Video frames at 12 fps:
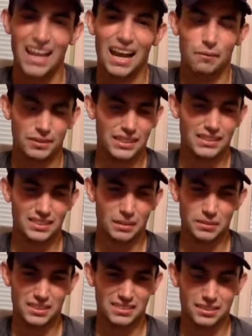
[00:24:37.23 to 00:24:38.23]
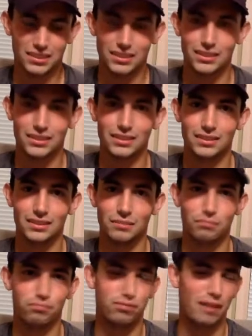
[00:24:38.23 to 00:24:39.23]
I'm gonna
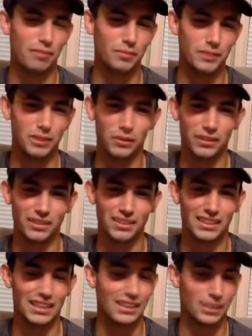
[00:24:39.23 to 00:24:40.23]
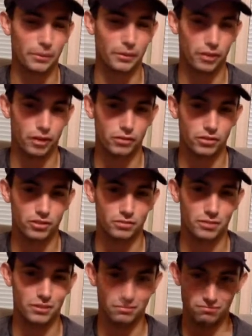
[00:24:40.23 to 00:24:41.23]
probably New England because I think they're better coached,
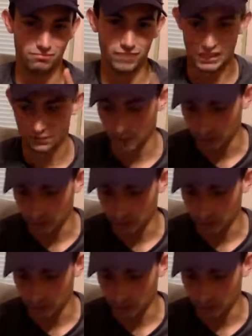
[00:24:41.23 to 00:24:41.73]
but it's very